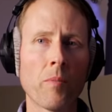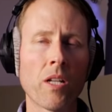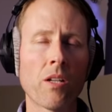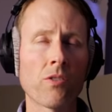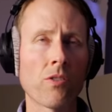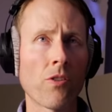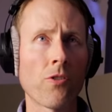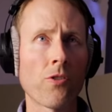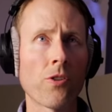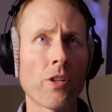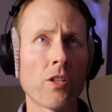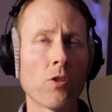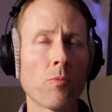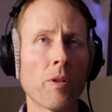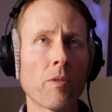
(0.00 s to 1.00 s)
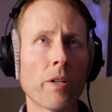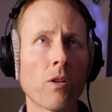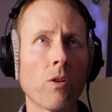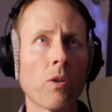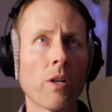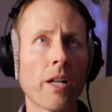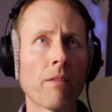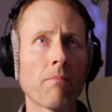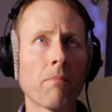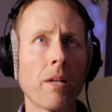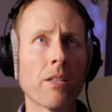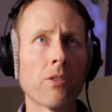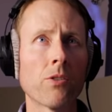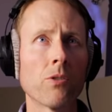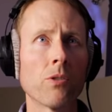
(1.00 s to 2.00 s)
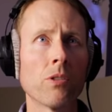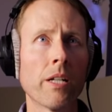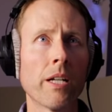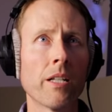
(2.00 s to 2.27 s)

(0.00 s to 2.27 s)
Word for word: because of the thirty-two bit recording and the dual